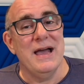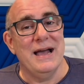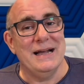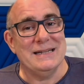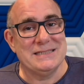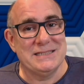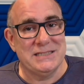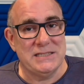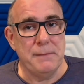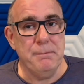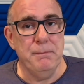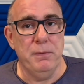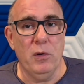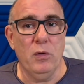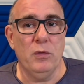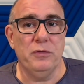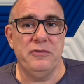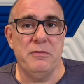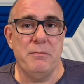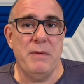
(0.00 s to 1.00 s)
A simple
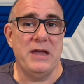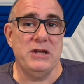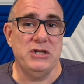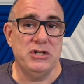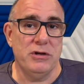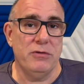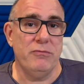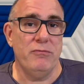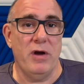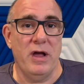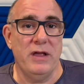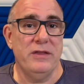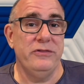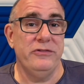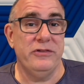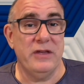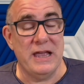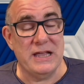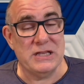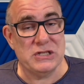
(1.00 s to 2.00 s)
automation
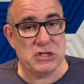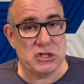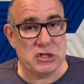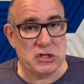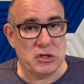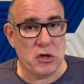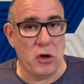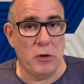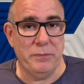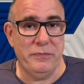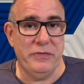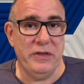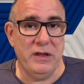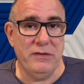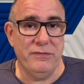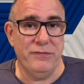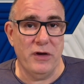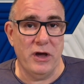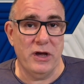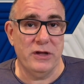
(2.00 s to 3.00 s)
runs, it stops the
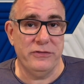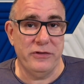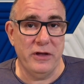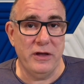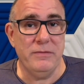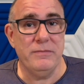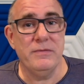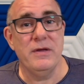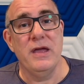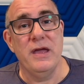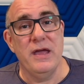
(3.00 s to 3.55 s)
inverter,